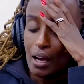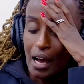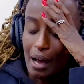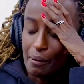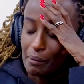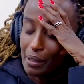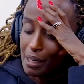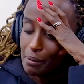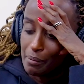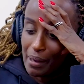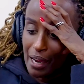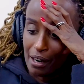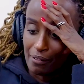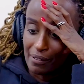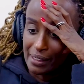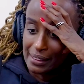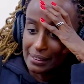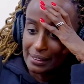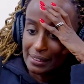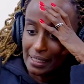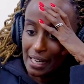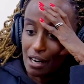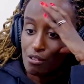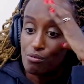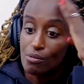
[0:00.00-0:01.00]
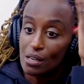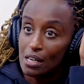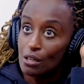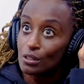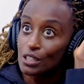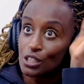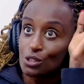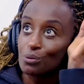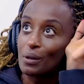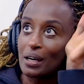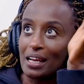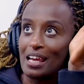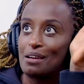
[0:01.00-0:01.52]
I'm going to be harassed today. I really
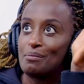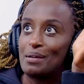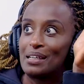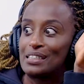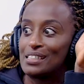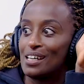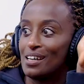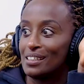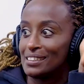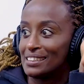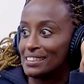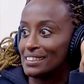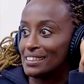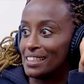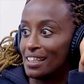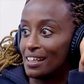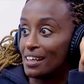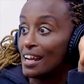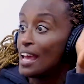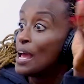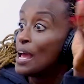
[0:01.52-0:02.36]
just want to get my tasks done.